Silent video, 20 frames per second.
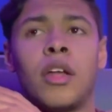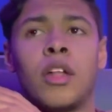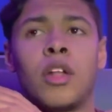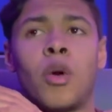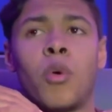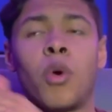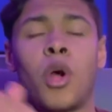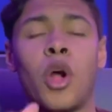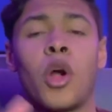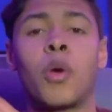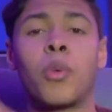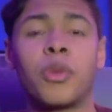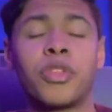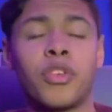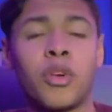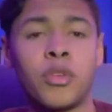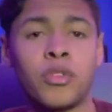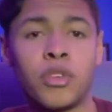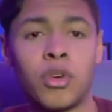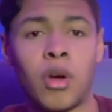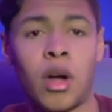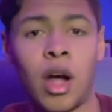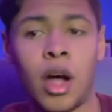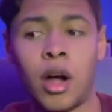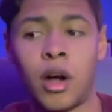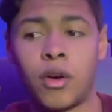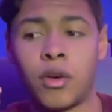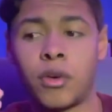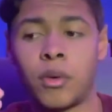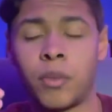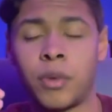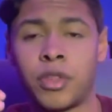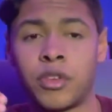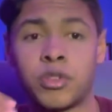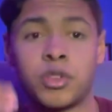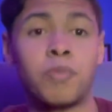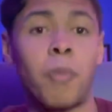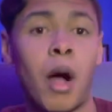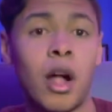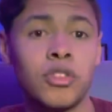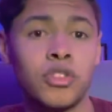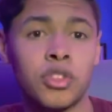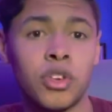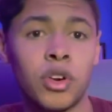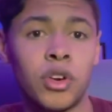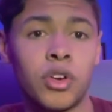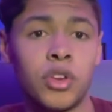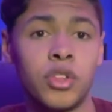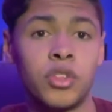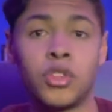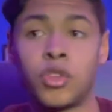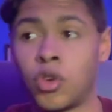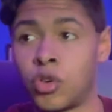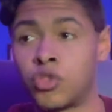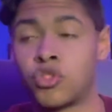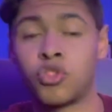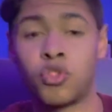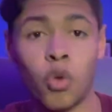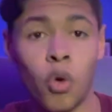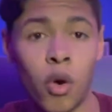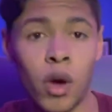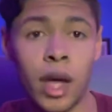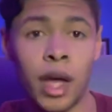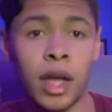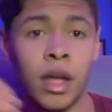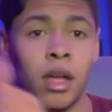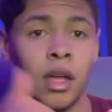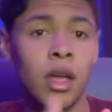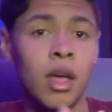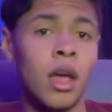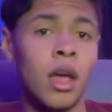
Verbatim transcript: you know, her with her, uh, her, with her sponsor, Nurse Joy,